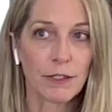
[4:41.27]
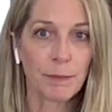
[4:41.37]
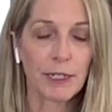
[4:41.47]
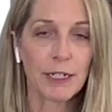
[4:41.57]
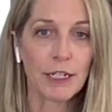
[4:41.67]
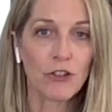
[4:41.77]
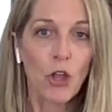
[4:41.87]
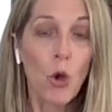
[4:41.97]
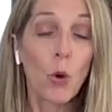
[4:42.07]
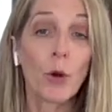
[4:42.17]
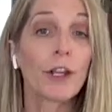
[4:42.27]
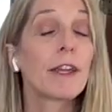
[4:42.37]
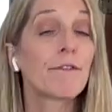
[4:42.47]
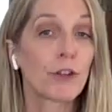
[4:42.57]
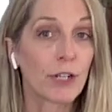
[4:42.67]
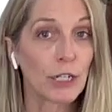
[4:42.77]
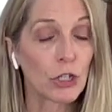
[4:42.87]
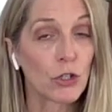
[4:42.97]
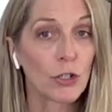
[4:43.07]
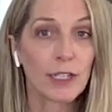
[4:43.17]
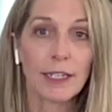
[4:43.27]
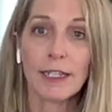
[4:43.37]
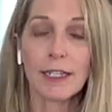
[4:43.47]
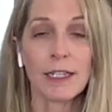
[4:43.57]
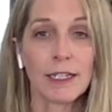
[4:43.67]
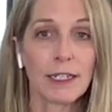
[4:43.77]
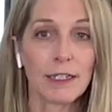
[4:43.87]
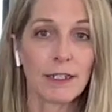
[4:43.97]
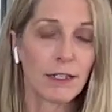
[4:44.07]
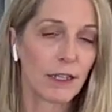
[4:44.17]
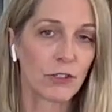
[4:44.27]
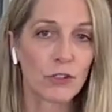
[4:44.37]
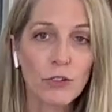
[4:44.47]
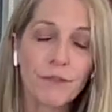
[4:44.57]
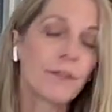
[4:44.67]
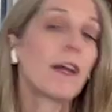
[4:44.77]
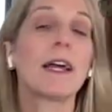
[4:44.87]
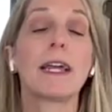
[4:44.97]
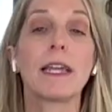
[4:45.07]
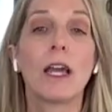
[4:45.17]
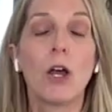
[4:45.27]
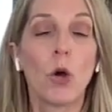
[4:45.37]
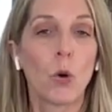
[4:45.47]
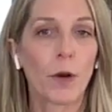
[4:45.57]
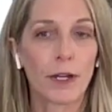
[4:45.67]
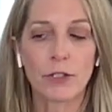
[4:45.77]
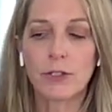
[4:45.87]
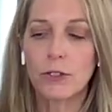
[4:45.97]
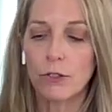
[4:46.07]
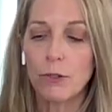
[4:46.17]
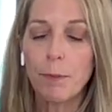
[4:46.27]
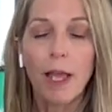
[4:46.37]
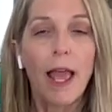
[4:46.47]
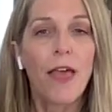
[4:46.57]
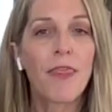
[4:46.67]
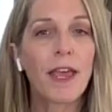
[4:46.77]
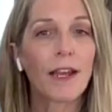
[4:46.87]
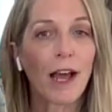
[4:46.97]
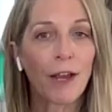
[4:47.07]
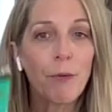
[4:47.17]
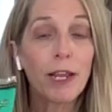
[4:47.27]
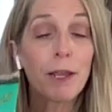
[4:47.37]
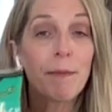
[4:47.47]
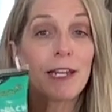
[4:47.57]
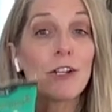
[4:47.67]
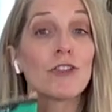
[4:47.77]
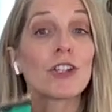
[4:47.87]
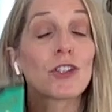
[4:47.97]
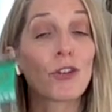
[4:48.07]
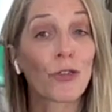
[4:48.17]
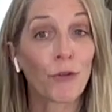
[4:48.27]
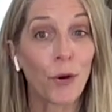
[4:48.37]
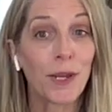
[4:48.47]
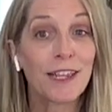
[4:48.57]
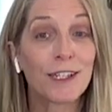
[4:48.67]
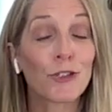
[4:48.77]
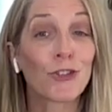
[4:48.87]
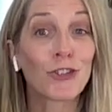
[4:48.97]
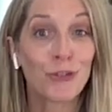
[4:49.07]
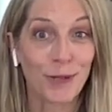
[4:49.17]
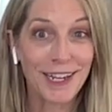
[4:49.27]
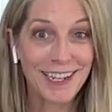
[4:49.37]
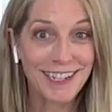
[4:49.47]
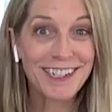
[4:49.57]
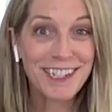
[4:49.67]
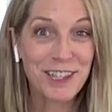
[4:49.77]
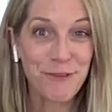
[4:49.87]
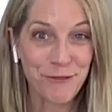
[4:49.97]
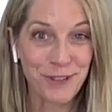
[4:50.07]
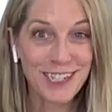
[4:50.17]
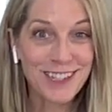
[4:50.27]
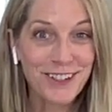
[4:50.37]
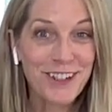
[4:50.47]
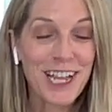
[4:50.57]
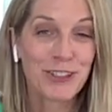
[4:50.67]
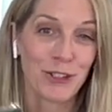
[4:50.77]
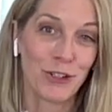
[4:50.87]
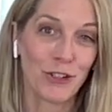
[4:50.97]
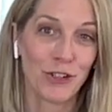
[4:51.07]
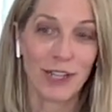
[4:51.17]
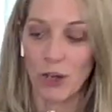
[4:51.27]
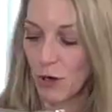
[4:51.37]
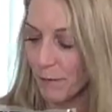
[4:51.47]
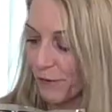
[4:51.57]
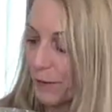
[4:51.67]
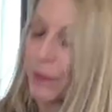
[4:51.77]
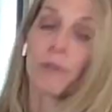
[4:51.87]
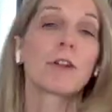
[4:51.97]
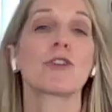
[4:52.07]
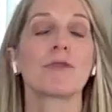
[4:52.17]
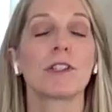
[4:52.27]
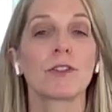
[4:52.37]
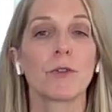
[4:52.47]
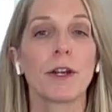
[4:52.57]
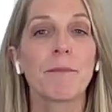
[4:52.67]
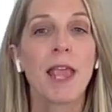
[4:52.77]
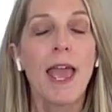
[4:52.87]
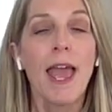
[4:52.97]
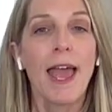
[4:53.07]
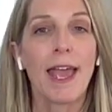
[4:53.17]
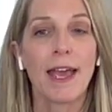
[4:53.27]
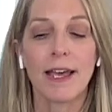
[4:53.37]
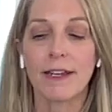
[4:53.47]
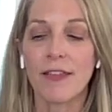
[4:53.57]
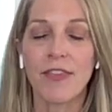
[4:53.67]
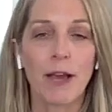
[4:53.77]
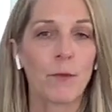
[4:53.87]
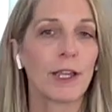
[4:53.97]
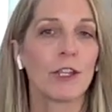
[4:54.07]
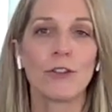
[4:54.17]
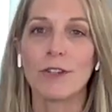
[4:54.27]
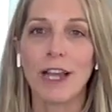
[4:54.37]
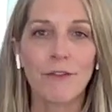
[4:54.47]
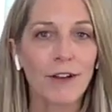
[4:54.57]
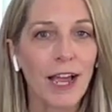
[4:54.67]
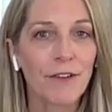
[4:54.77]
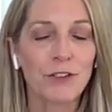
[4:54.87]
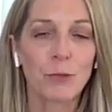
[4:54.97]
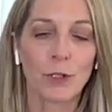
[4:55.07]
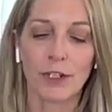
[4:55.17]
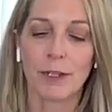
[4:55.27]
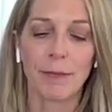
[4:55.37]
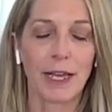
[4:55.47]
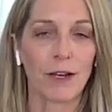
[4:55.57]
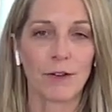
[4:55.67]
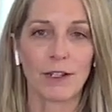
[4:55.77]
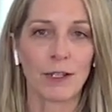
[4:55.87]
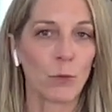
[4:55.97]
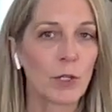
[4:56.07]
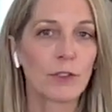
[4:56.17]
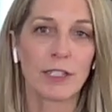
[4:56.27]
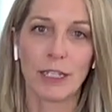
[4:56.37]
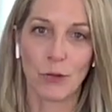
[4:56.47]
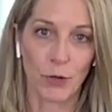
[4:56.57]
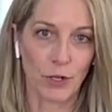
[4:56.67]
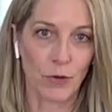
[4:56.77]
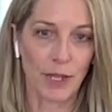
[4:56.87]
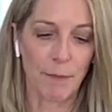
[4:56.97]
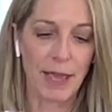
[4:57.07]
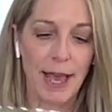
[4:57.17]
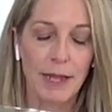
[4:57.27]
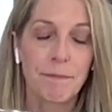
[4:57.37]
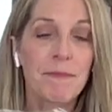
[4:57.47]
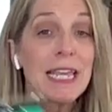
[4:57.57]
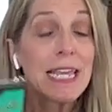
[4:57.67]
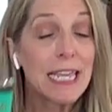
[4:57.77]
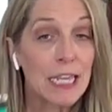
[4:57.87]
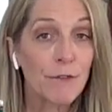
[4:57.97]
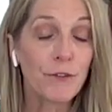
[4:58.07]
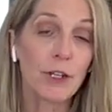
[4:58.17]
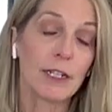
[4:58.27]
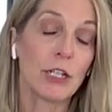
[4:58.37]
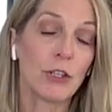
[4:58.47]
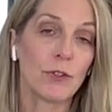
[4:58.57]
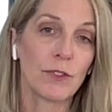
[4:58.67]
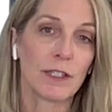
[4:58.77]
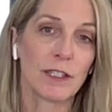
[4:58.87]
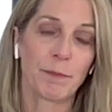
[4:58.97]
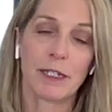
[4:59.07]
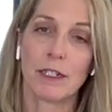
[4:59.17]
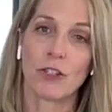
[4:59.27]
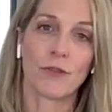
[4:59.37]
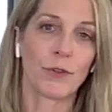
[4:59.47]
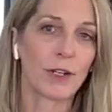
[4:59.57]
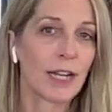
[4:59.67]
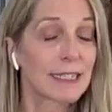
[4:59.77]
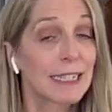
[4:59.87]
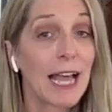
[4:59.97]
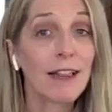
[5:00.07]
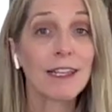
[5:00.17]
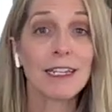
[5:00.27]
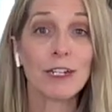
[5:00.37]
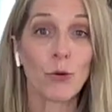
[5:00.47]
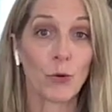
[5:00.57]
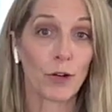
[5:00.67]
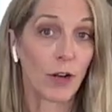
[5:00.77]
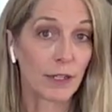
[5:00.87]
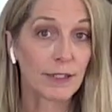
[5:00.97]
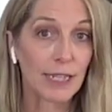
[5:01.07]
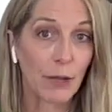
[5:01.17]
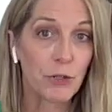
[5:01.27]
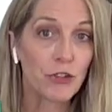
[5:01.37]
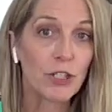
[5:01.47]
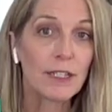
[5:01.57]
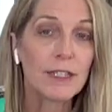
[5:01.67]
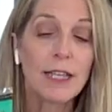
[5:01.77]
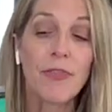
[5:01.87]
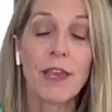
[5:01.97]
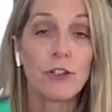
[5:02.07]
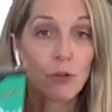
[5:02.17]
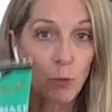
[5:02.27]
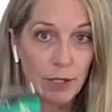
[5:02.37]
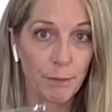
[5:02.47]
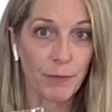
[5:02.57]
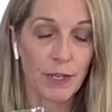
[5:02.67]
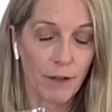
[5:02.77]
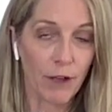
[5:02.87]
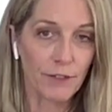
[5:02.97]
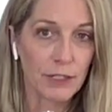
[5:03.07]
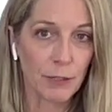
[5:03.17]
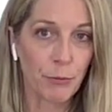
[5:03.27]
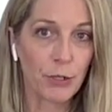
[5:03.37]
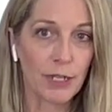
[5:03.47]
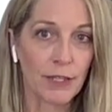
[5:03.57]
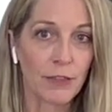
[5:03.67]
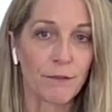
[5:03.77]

spinach, or if you're going to cook it in a stir fry or a soup, then I recommend just throwing this straight into the freezer as soon as you get home from the grocery store. And that way you never have to worry about it wilting or going bad. If you're going to use the spinach for a salad or on sandwiches, then you'll want to obviously put it